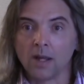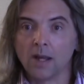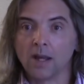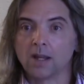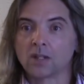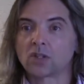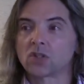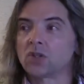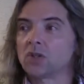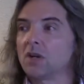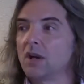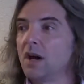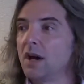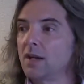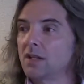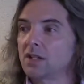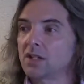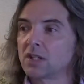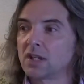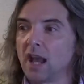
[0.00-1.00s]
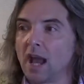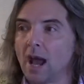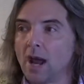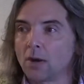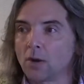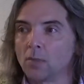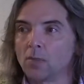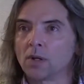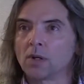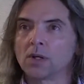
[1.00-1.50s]
It's not
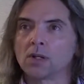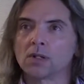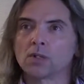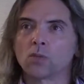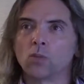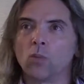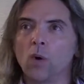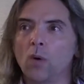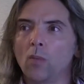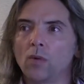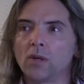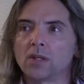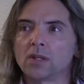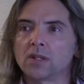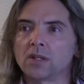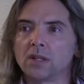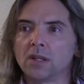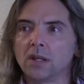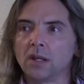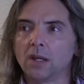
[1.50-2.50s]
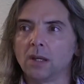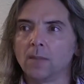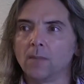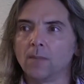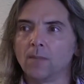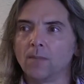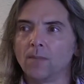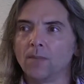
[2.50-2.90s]
scattered, because what we see